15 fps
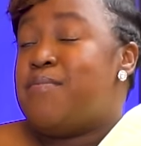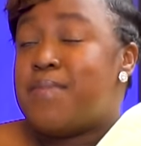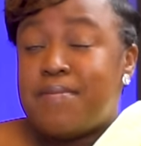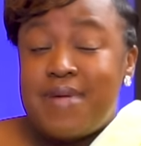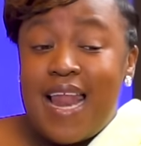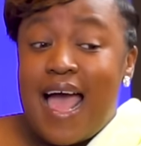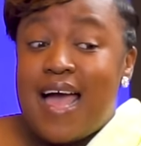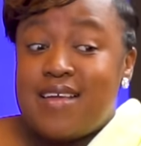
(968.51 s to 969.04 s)

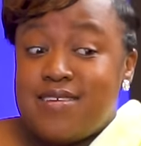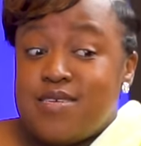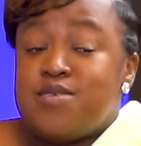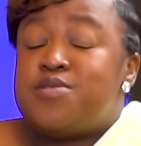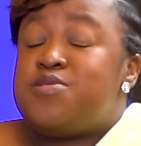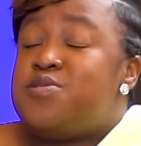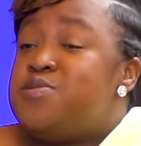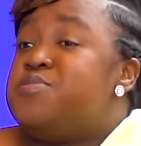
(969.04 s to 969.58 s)
Mamela, I
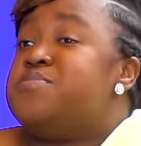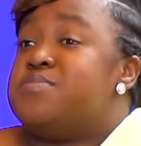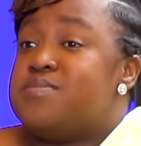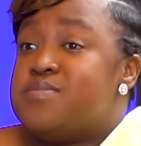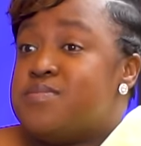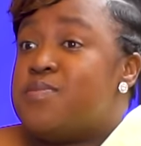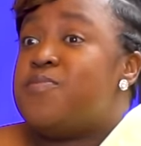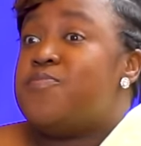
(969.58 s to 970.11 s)
used
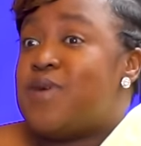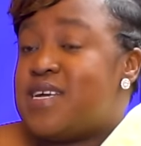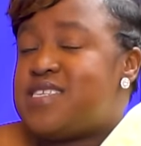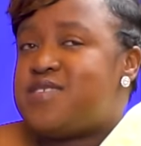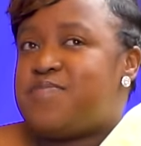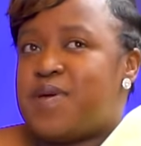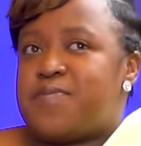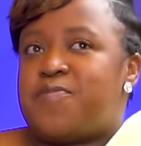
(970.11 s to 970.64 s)
to
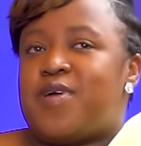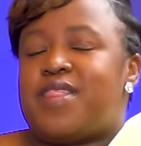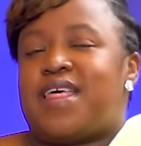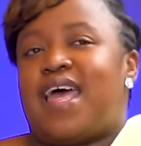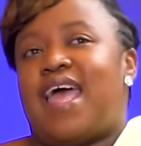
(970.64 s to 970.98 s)
watch Big Brother,